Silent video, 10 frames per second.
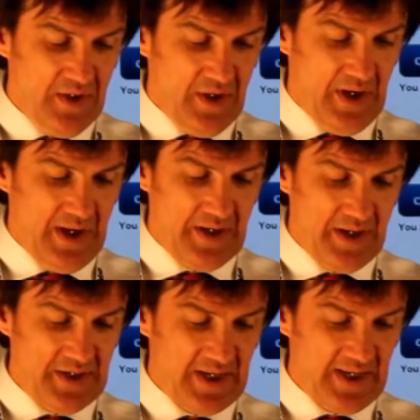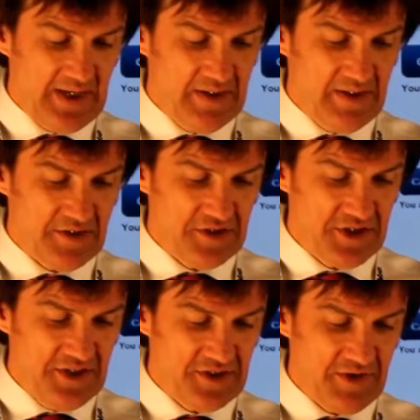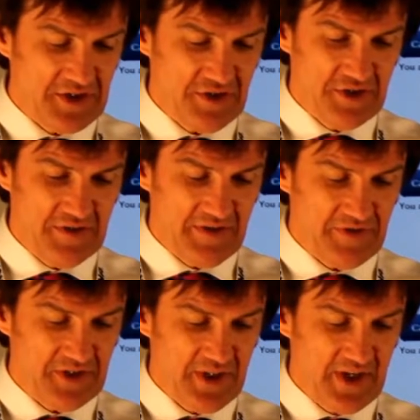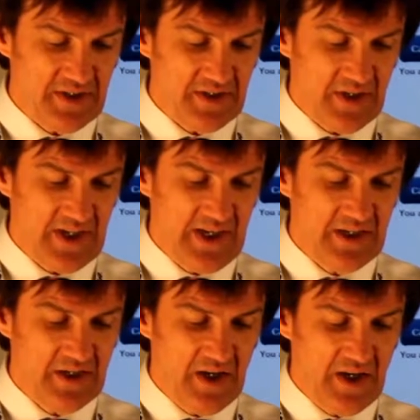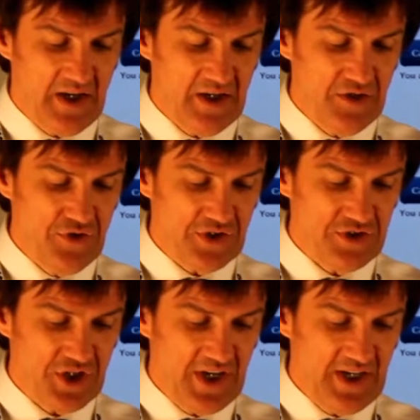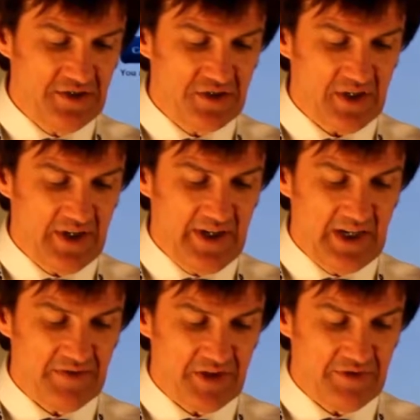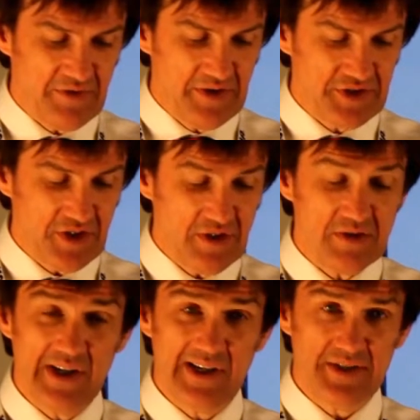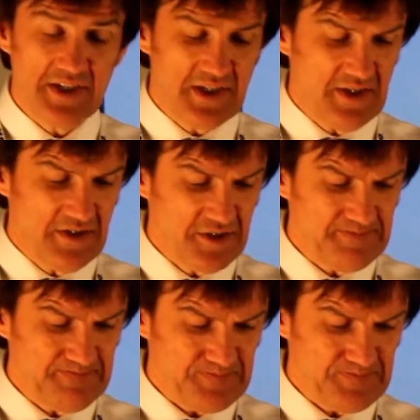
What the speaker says: And again, I'll just change the resolution of that for a second. Again, you can change any of the original details.